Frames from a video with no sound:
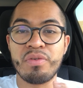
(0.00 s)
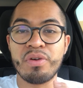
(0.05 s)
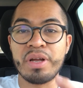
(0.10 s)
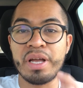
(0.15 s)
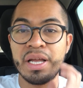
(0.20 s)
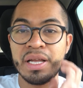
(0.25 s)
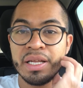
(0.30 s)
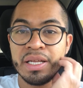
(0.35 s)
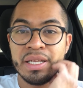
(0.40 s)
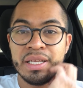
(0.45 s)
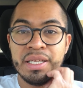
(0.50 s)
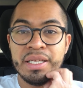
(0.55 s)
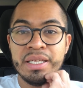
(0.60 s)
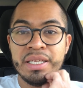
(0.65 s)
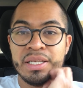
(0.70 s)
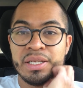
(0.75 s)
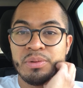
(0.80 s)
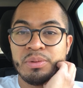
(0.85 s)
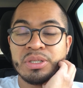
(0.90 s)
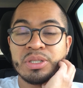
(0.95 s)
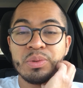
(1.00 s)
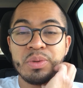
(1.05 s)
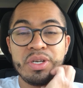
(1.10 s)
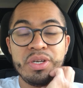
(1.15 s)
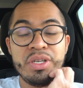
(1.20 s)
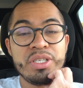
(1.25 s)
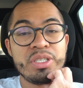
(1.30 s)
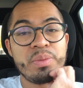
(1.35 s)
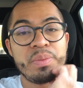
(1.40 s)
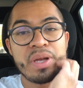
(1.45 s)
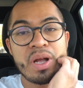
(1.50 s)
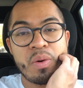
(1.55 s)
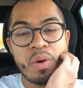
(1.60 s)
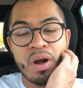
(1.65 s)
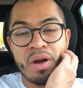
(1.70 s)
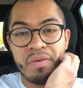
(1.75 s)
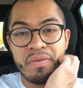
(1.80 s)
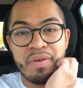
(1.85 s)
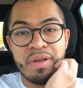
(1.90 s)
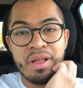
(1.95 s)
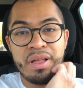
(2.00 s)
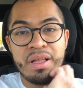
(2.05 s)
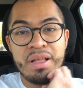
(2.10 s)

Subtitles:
okay? This is what you need to be aware of.